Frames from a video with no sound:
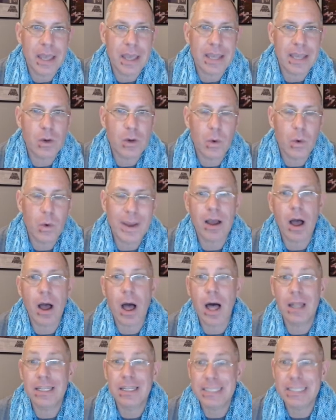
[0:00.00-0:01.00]
quick
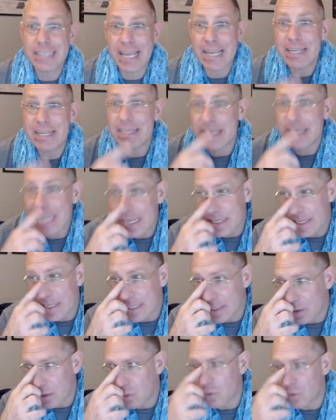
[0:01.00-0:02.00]
holiday knit.
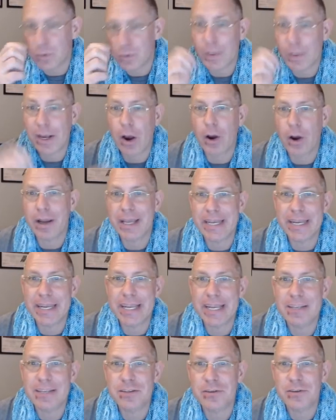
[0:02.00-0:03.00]
Of course, we are getting
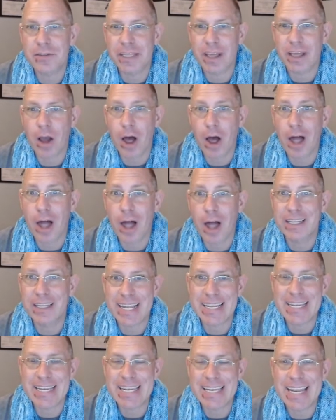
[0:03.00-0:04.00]
into the holiday
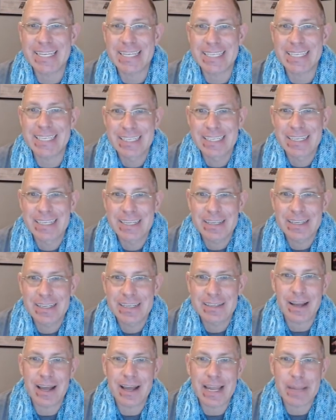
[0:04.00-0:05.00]
knit
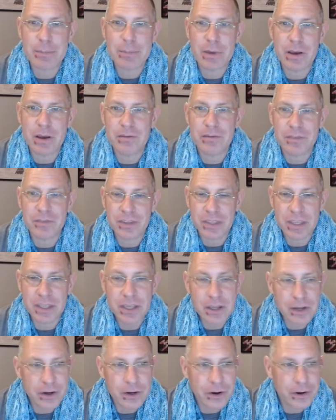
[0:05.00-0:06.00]
time of
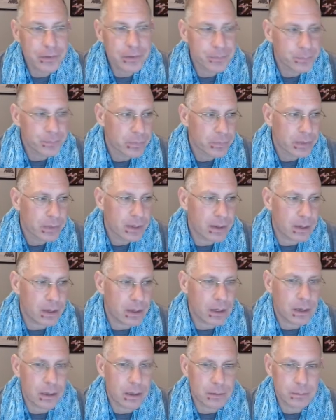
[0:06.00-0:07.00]
year.
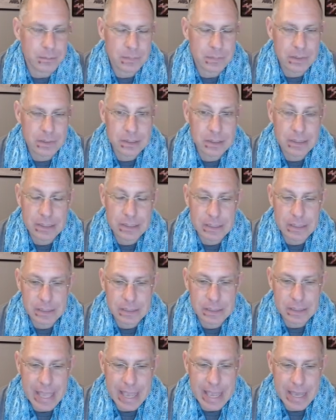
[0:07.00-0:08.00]
Um,
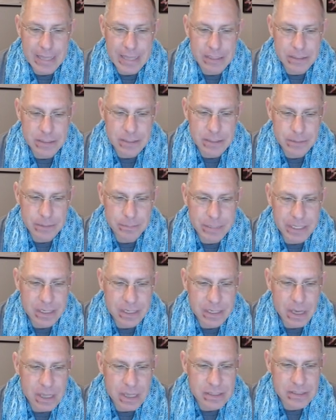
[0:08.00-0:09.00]
and
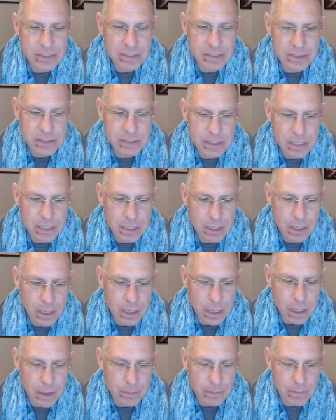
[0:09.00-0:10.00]
because...
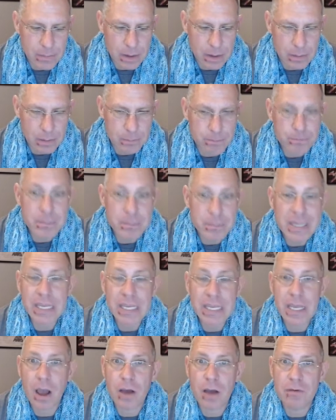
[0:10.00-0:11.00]
Um, many
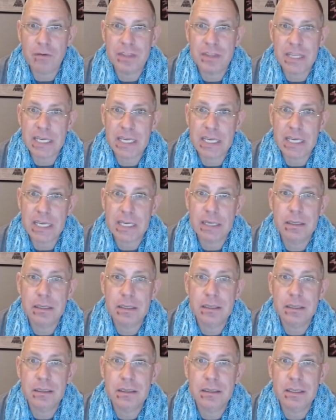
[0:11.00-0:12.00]
of the
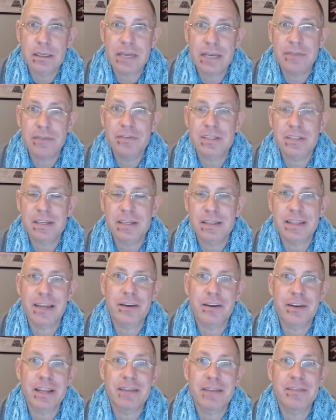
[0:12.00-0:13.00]
gifts that are
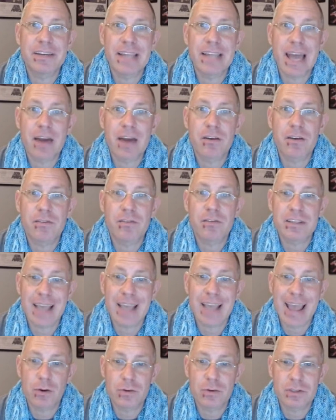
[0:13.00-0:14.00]
given out of this
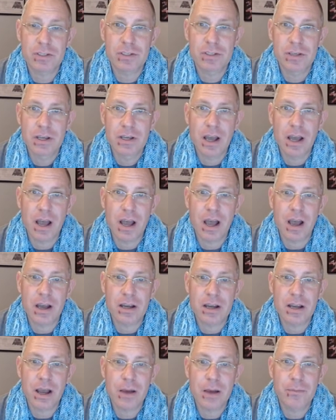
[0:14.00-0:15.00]
house uh,
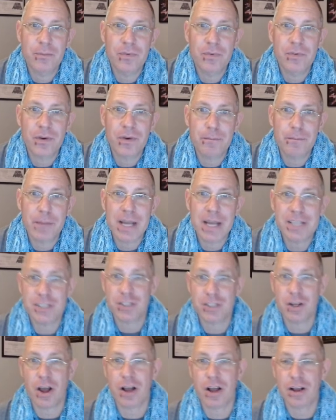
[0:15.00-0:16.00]
come from my
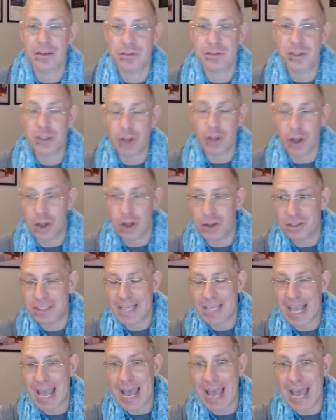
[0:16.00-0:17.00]
stock of shawls,
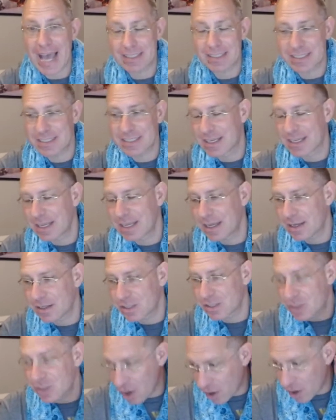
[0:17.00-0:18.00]
hats,
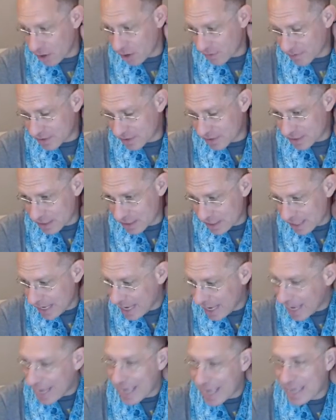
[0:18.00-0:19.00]
scarves,
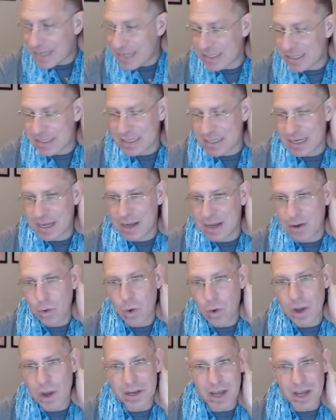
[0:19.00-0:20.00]
and uh,
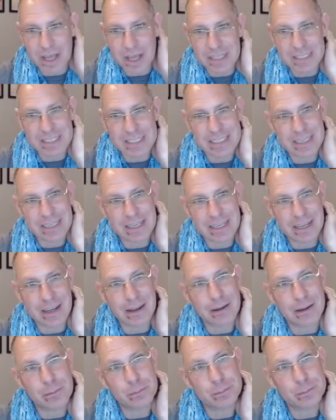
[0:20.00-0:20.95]
whatnots. Um,